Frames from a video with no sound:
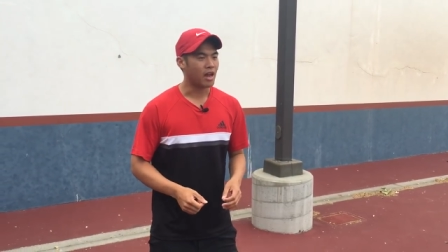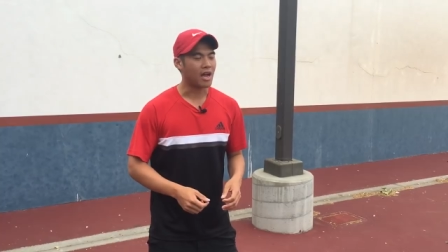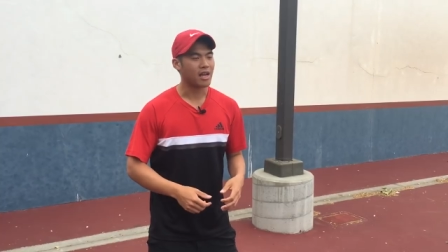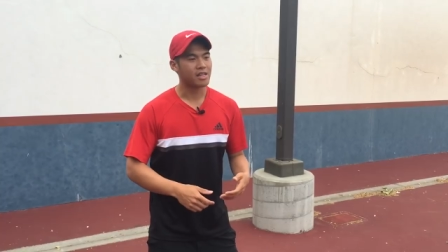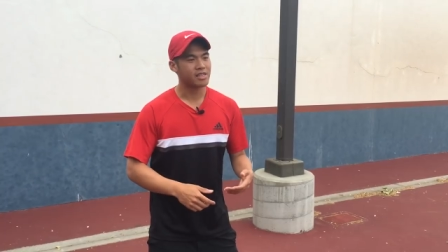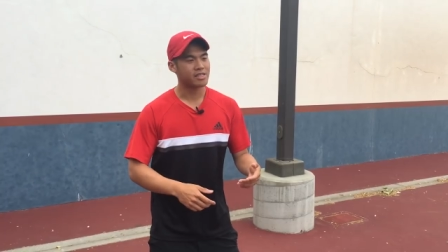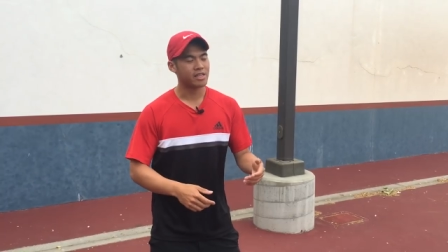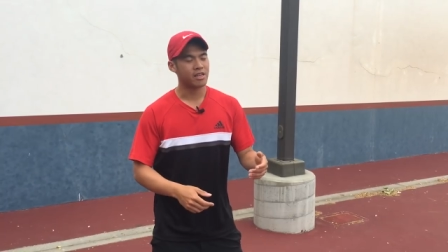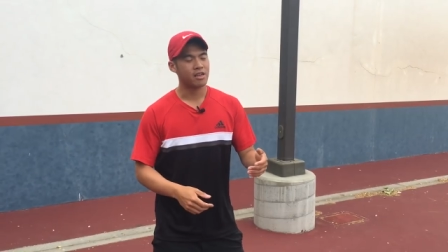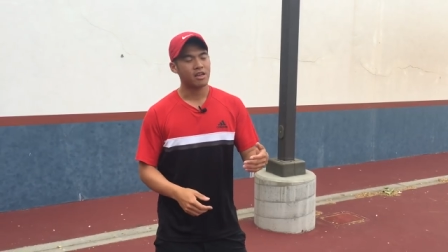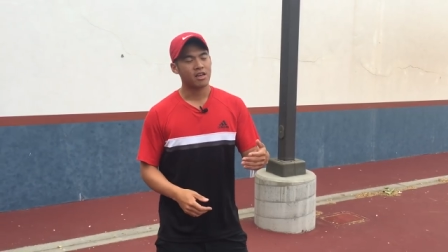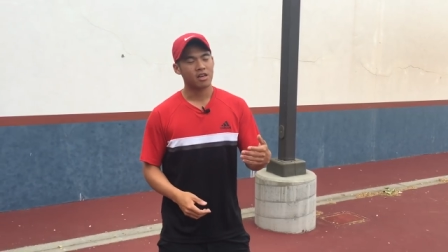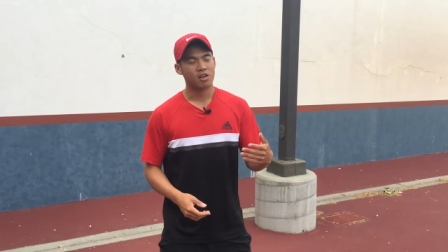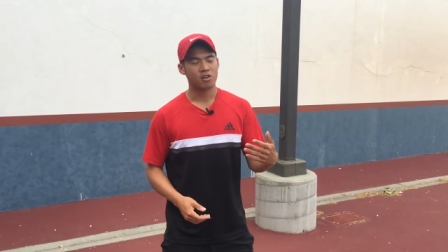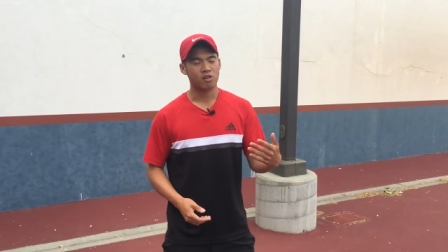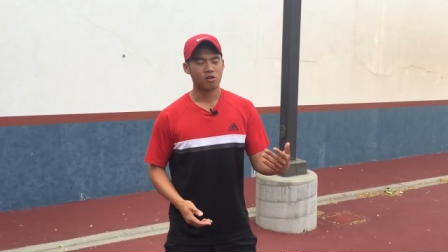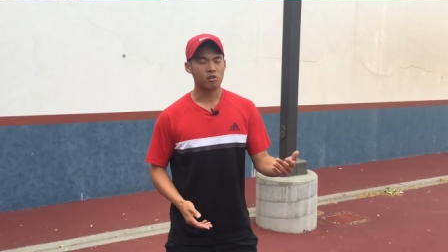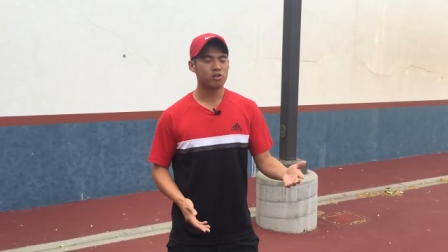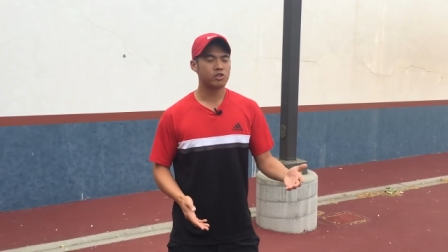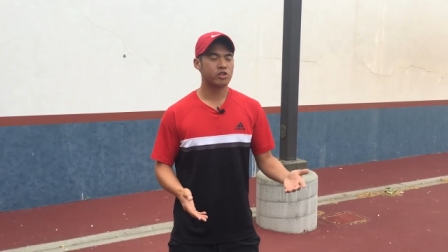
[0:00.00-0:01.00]
I could say,
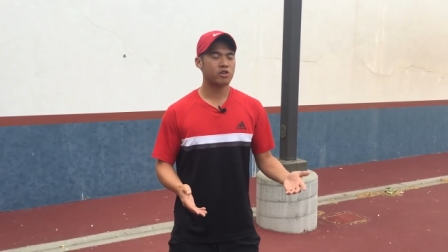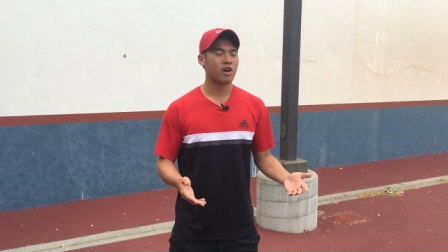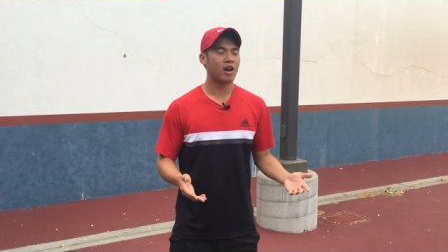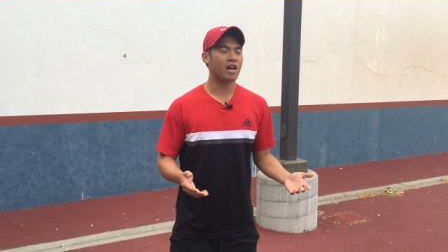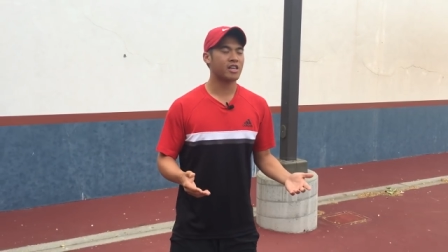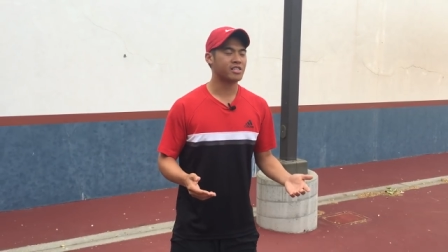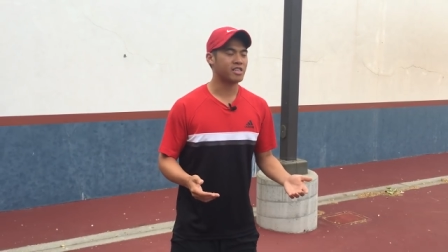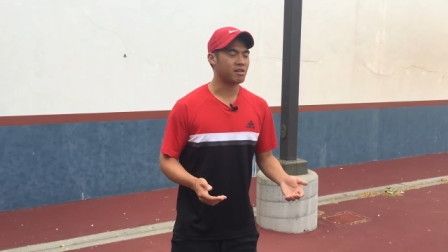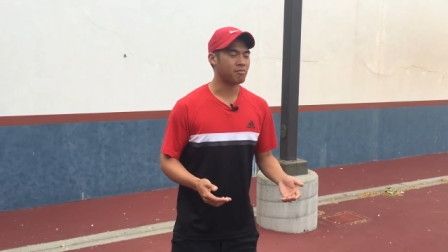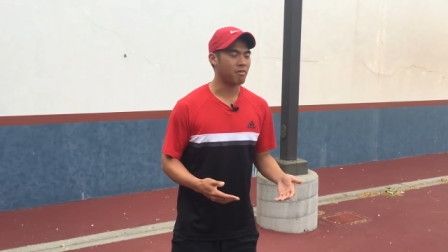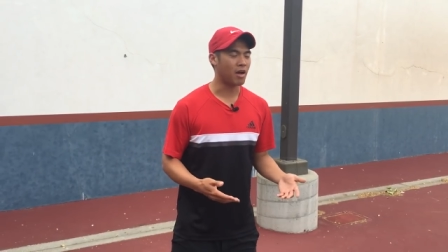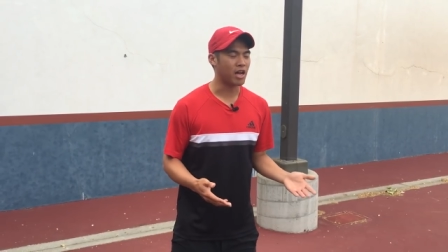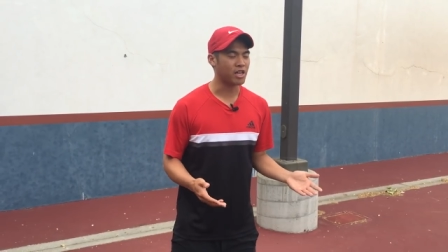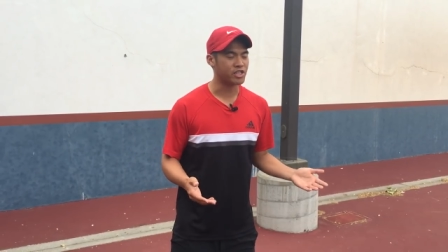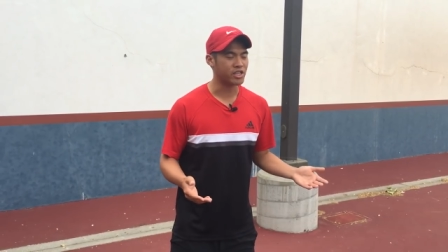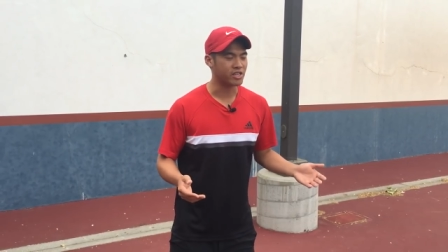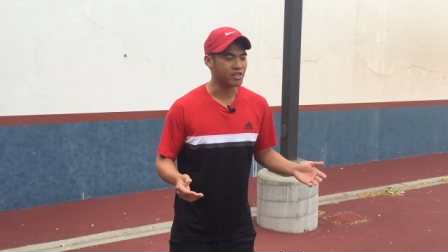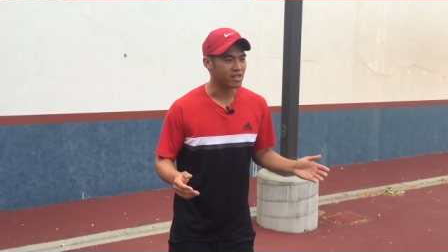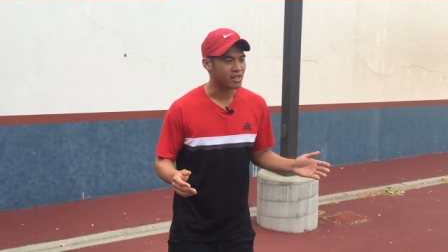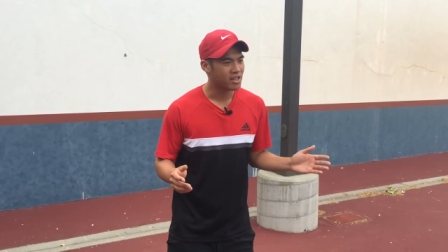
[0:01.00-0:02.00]
close your eyes and
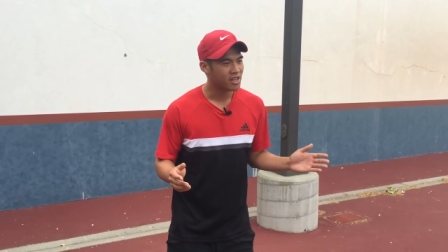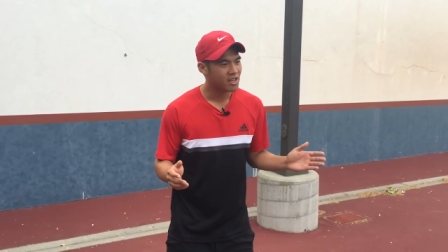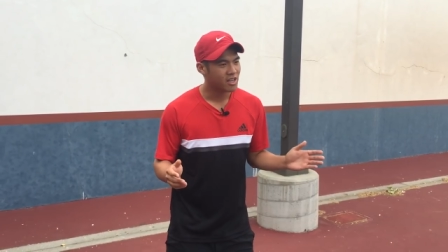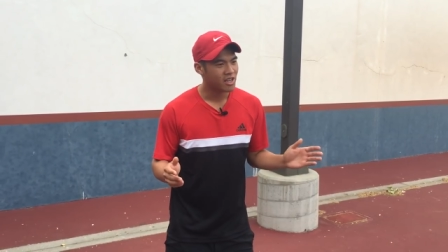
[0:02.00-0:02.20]
imagine